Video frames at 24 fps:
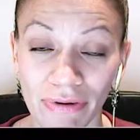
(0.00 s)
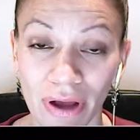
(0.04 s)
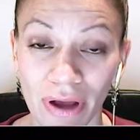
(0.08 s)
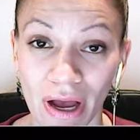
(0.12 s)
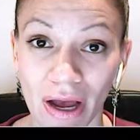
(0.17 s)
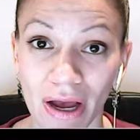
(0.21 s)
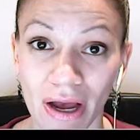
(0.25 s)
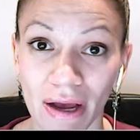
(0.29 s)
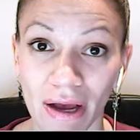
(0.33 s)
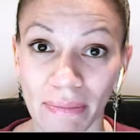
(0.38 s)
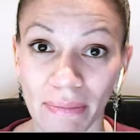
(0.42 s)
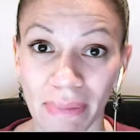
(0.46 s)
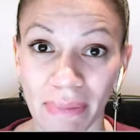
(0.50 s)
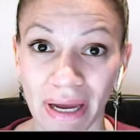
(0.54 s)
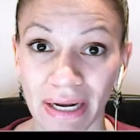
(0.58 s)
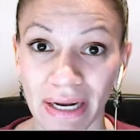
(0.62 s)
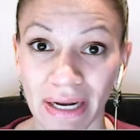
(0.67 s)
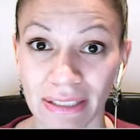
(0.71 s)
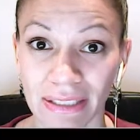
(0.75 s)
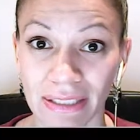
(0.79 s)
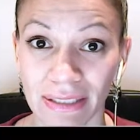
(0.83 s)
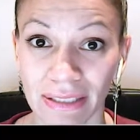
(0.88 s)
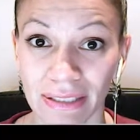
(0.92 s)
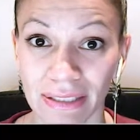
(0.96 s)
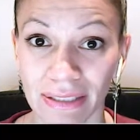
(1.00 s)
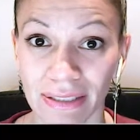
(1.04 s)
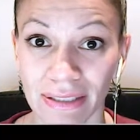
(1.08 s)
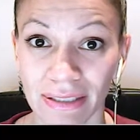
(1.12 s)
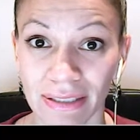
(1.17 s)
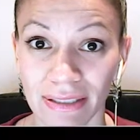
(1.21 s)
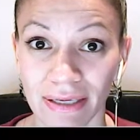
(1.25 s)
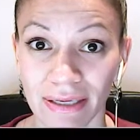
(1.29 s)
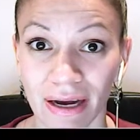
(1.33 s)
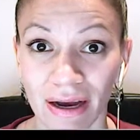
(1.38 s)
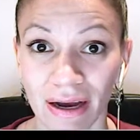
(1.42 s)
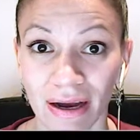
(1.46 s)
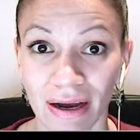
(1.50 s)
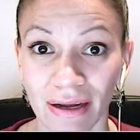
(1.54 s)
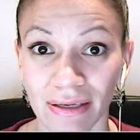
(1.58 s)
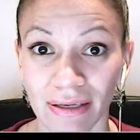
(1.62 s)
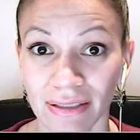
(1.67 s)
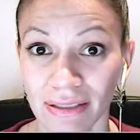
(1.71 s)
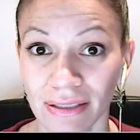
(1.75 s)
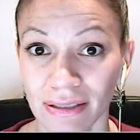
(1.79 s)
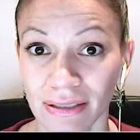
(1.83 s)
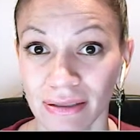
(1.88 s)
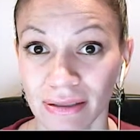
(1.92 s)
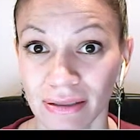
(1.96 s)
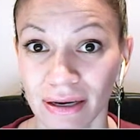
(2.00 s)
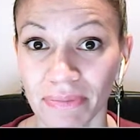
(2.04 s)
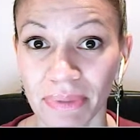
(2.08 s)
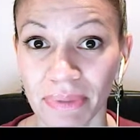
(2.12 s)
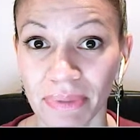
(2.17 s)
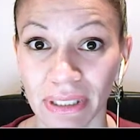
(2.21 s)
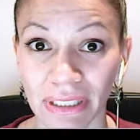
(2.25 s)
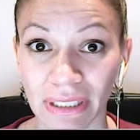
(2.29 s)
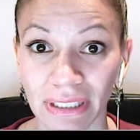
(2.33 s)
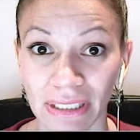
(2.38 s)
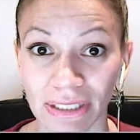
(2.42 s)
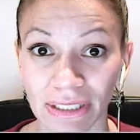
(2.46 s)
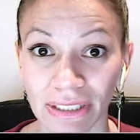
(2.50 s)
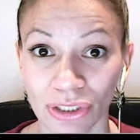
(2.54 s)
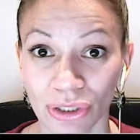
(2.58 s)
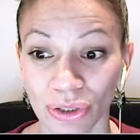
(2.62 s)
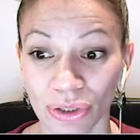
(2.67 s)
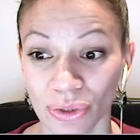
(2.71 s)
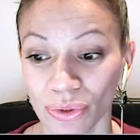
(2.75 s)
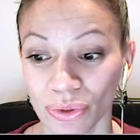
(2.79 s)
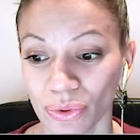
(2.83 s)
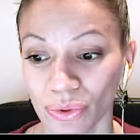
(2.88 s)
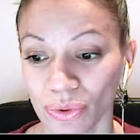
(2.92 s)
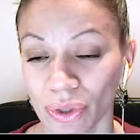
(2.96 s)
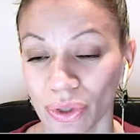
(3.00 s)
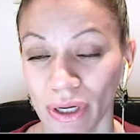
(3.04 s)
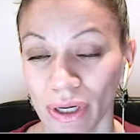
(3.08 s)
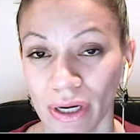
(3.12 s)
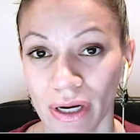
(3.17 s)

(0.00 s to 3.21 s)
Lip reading: and it's got ability to